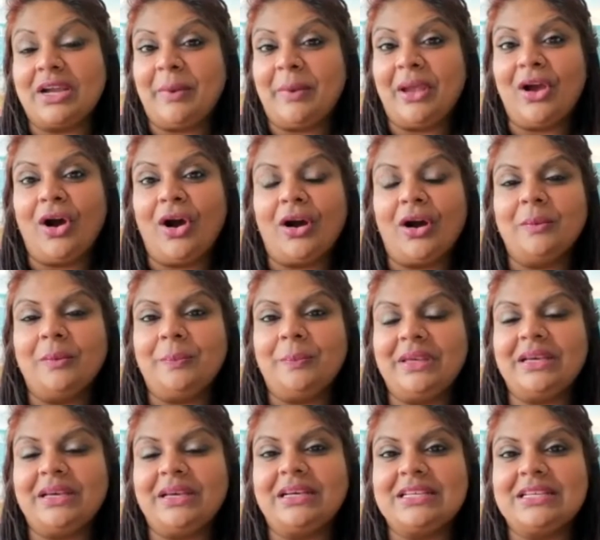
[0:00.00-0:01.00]
at my heart
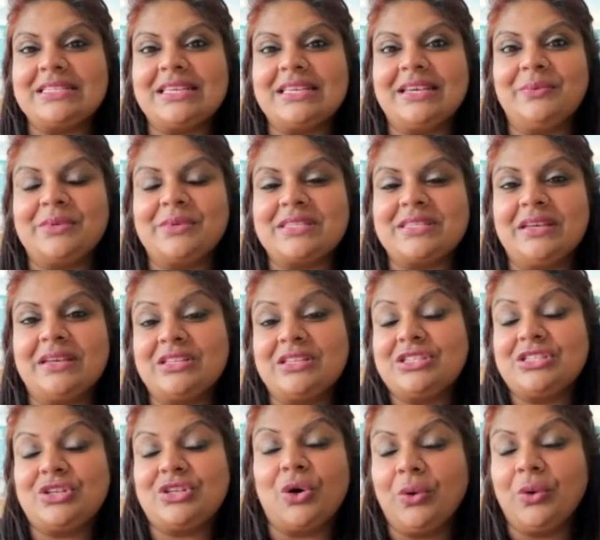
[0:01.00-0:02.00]
because
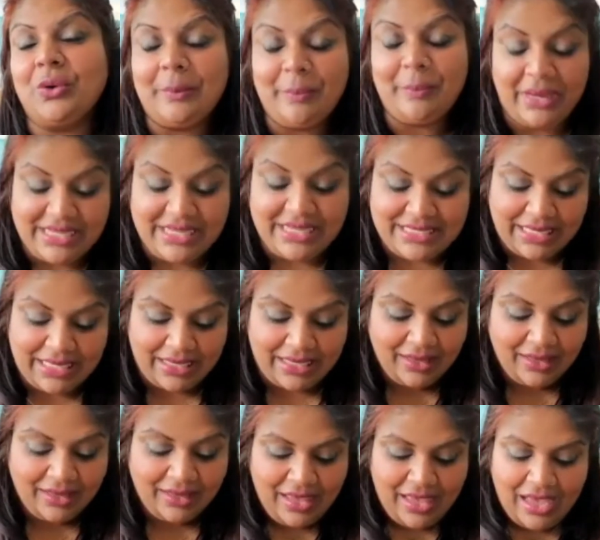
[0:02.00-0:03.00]
it's so amazing.
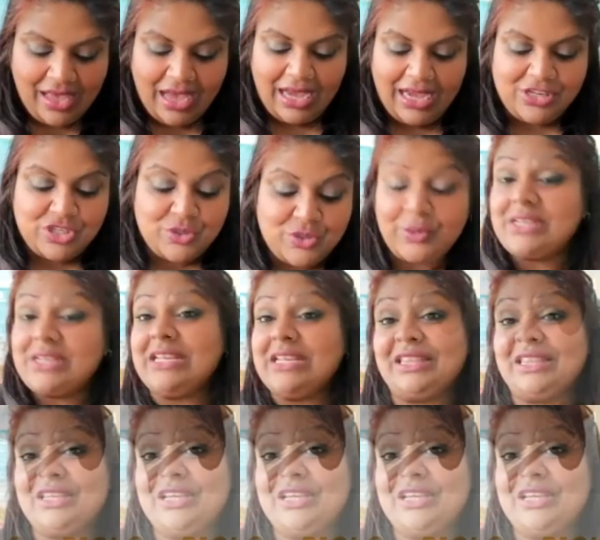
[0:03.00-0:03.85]
I just want to take